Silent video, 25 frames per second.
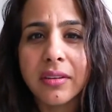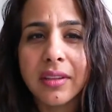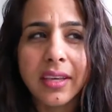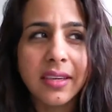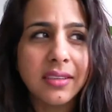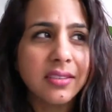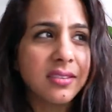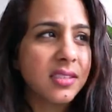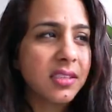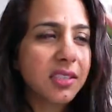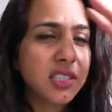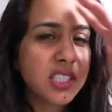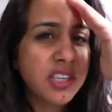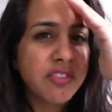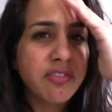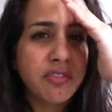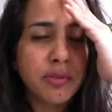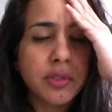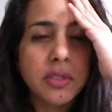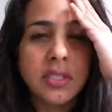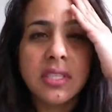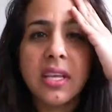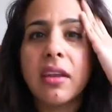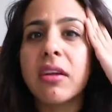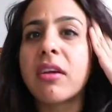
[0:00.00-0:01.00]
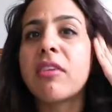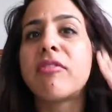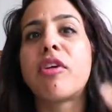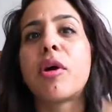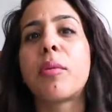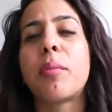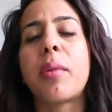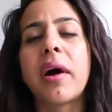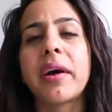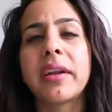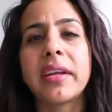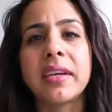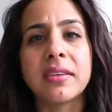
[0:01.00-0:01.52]
Like 60% of our
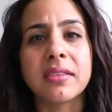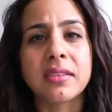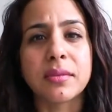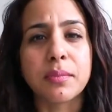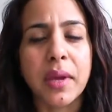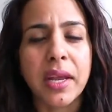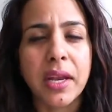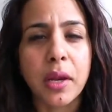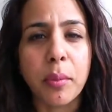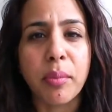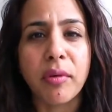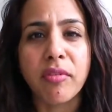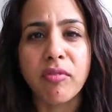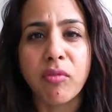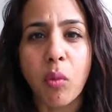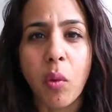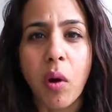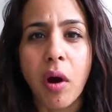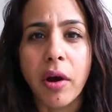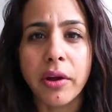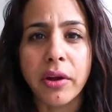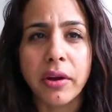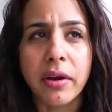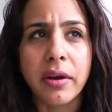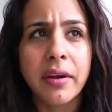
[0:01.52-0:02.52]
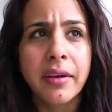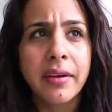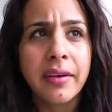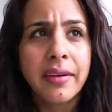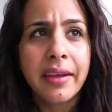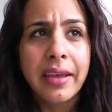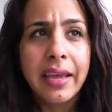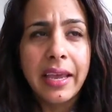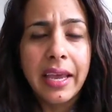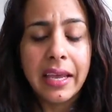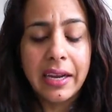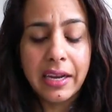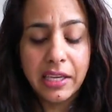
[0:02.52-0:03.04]
body is made up of water.
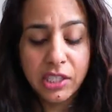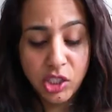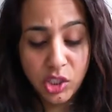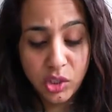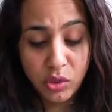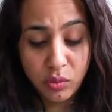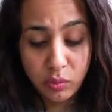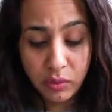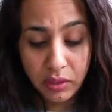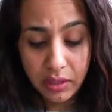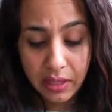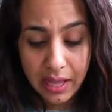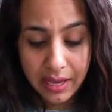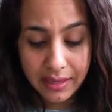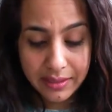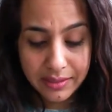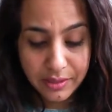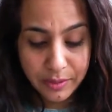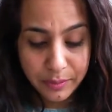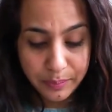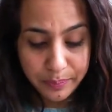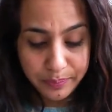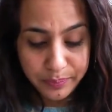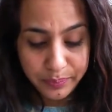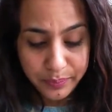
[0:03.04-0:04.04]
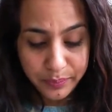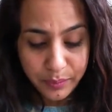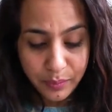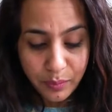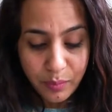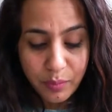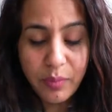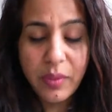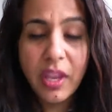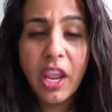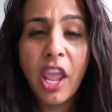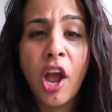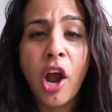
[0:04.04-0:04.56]
And I just realized
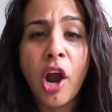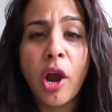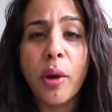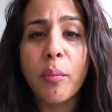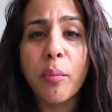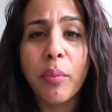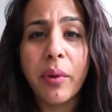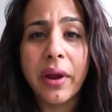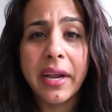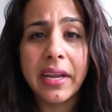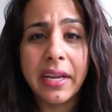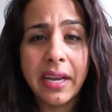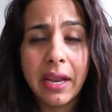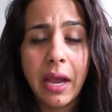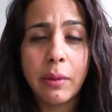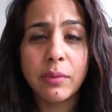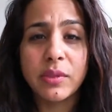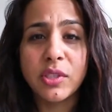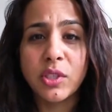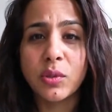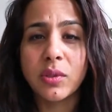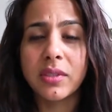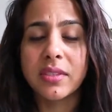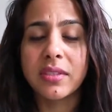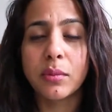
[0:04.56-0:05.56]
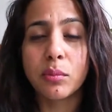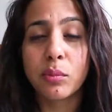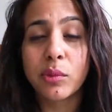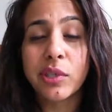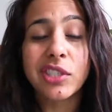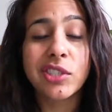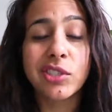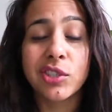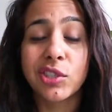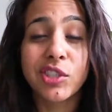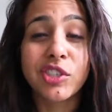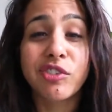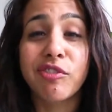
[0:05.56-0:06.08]
our brain, I was doing some
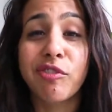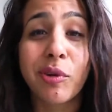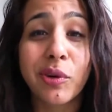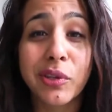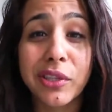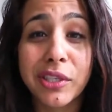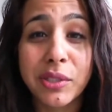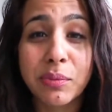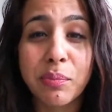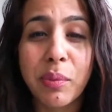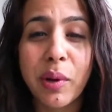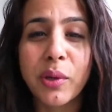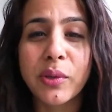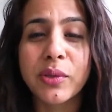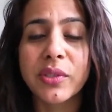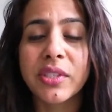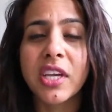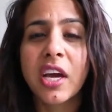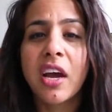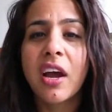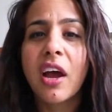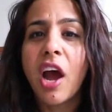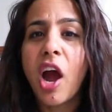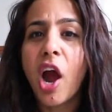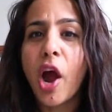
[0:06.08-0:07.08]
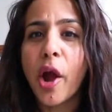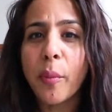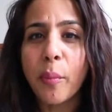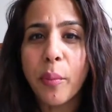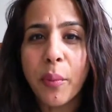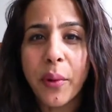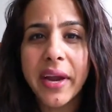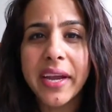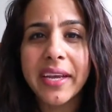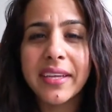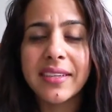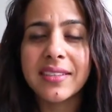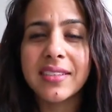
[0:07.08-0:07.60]
research for this post, our
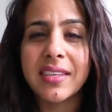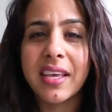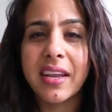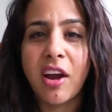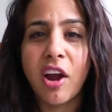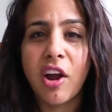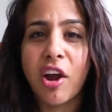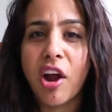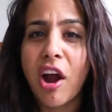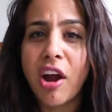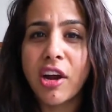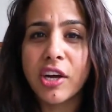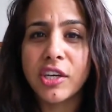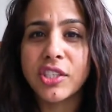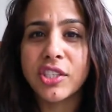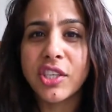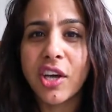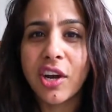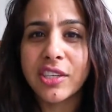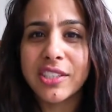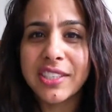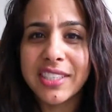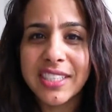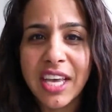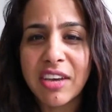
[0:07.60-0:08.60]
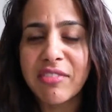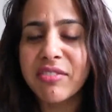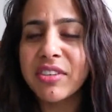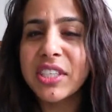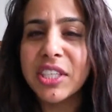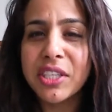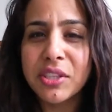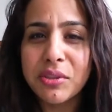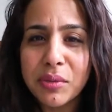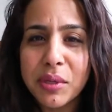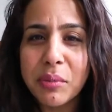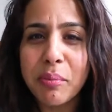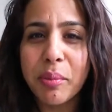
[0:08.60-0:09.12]
brains and our hearts are
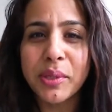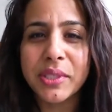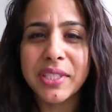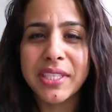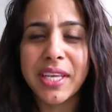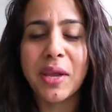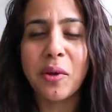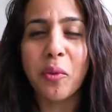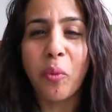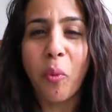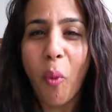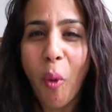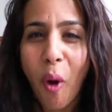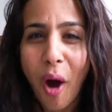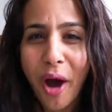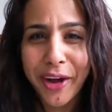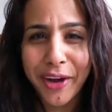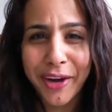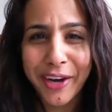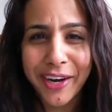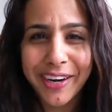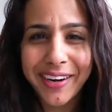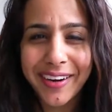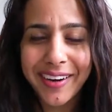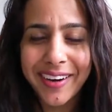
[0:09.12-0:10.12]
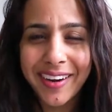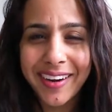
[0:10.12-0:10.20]
73% water.